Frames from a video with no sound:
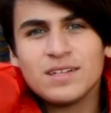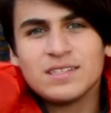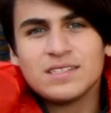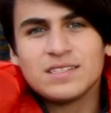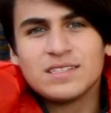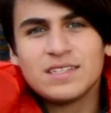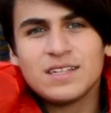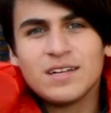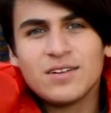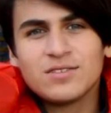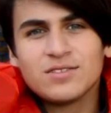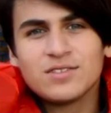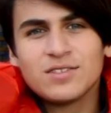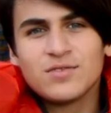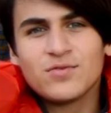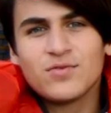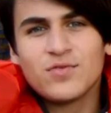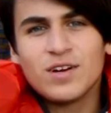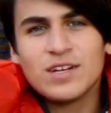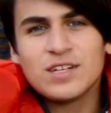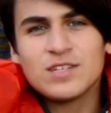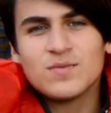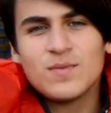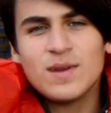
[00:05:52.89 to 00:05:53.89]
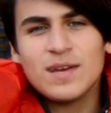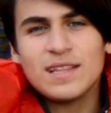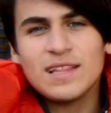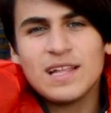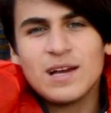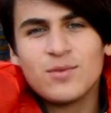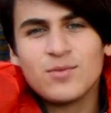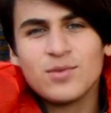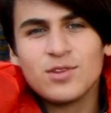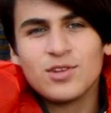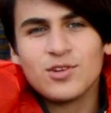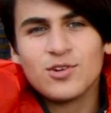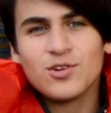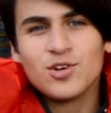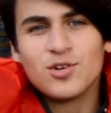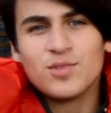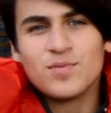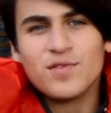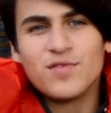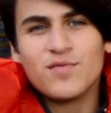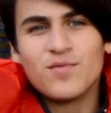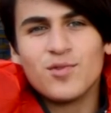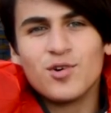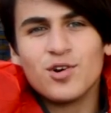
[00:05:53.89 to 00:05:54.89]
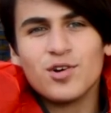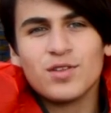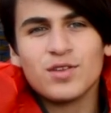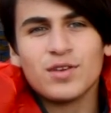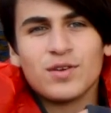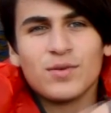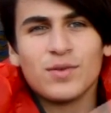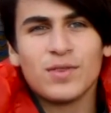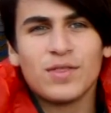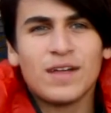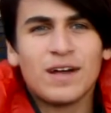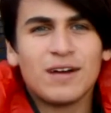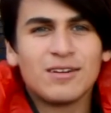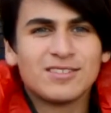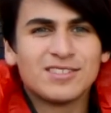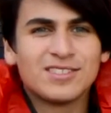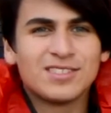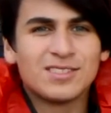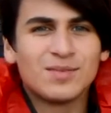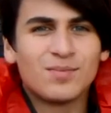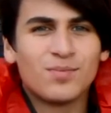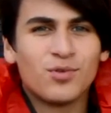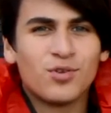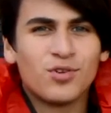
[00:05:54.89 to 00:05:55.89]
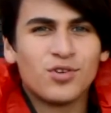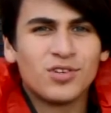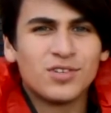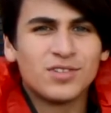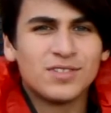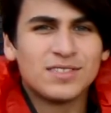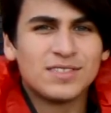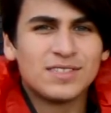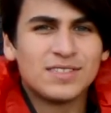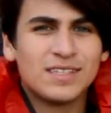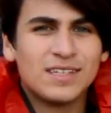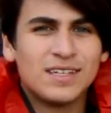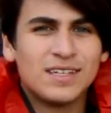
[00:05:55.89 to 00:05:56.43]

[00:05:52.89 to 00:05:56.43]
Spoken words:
and sailed to the French mainland with a group of more than 1,000 supporters.